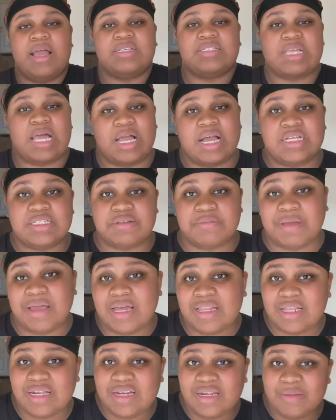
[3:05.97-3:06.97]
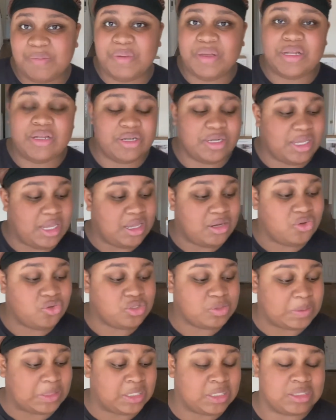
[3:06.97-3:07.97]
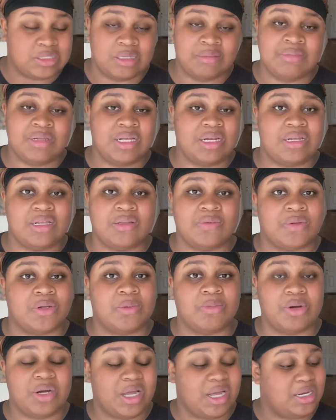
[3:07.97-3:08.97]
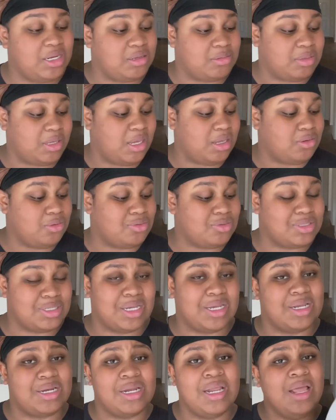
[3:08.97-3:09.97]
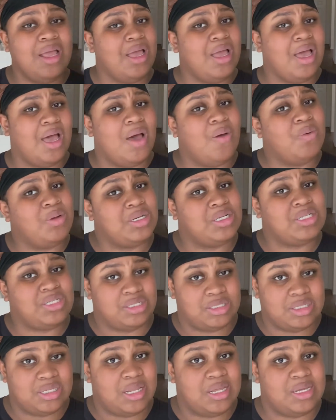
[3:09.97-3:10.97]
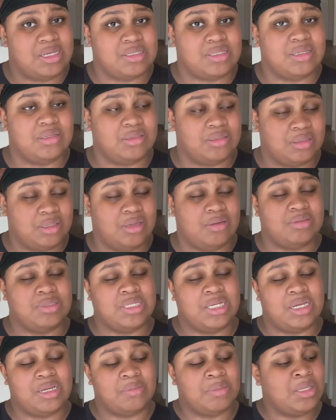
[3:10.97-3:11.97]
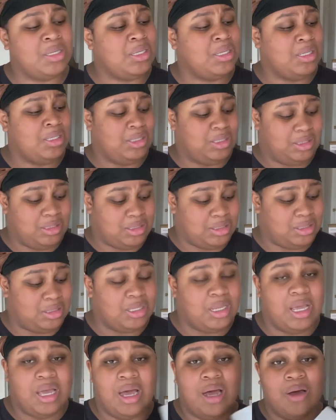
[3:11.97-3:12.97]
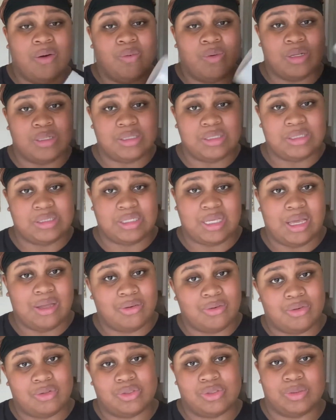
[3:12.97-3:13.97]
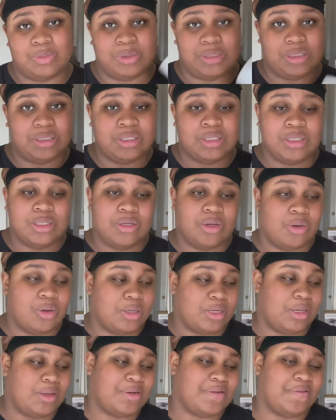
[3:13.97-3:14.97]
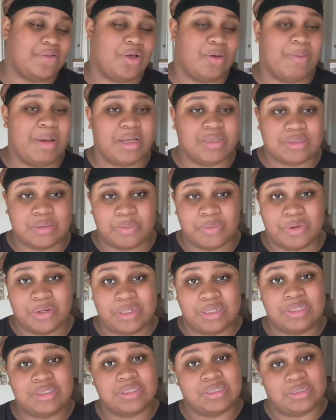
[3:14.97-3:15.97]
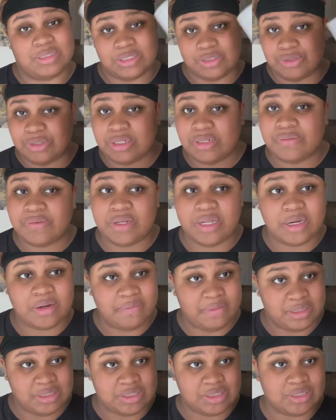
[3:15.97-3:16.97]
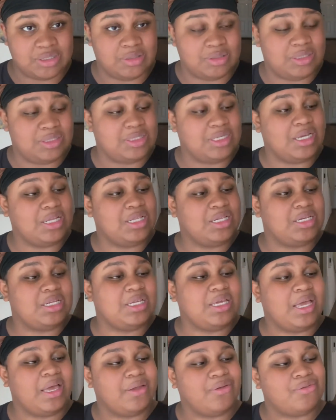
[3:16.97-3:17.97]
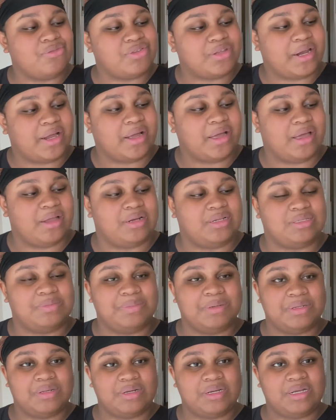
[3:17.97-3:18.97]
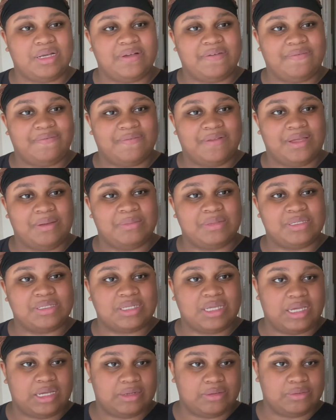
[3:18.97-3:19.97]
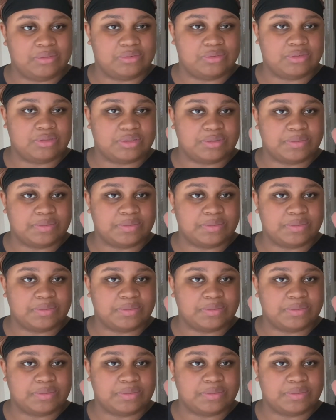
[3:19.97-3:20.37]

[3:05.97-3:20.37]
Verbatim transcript: I got some L E D pillar candles because I'm not dealing with no more goddamn candles, and I want these shits to last a little long time, and I don't want these candles to be going down. I have to go buy some more. These are strictly for decoration. So these L E D candles that I got, these pillar flameless candles,